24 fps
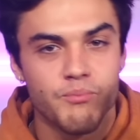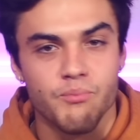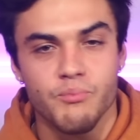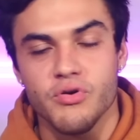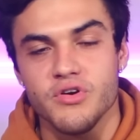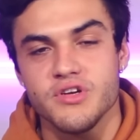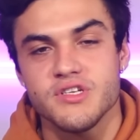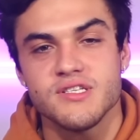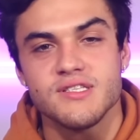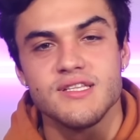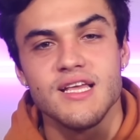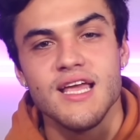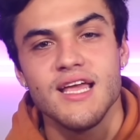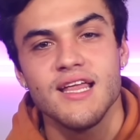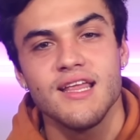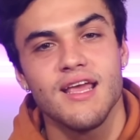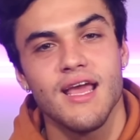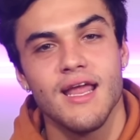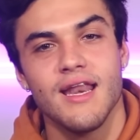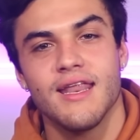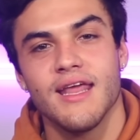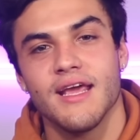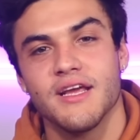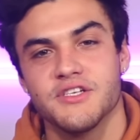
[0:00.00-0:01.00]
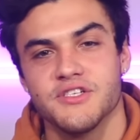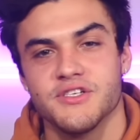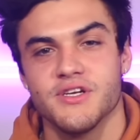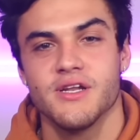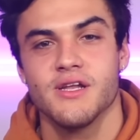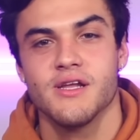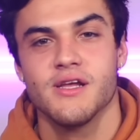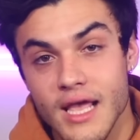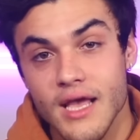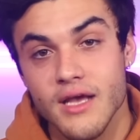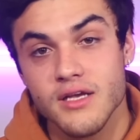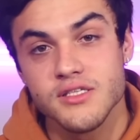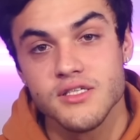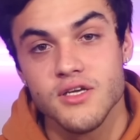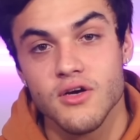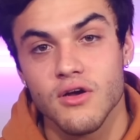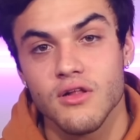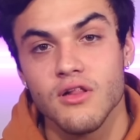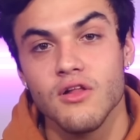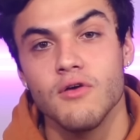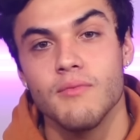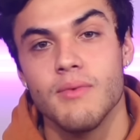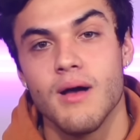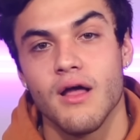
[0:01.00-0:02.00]
pristine condition. He has no
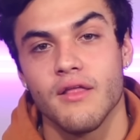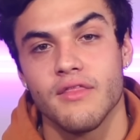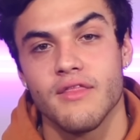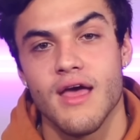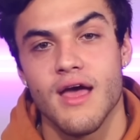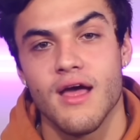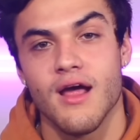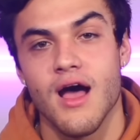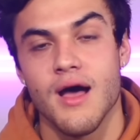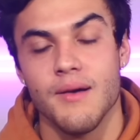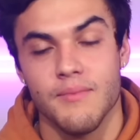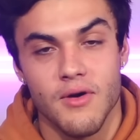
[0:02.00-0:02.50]
clue about that.